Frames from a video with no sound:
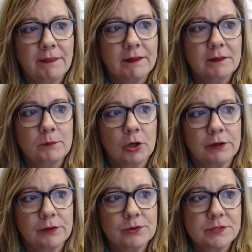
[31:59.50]
I think the
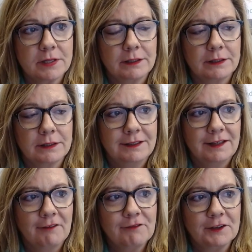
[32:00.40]
marketers that
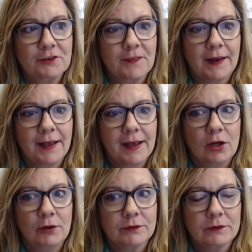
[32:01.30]
have figured that
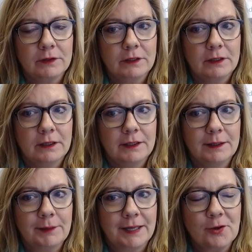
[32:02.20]
out,
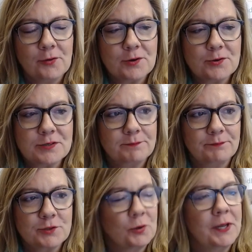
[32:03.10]
I know there's a
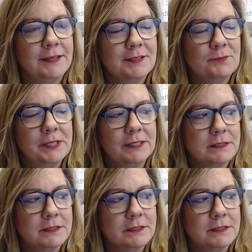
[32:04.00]
trend. We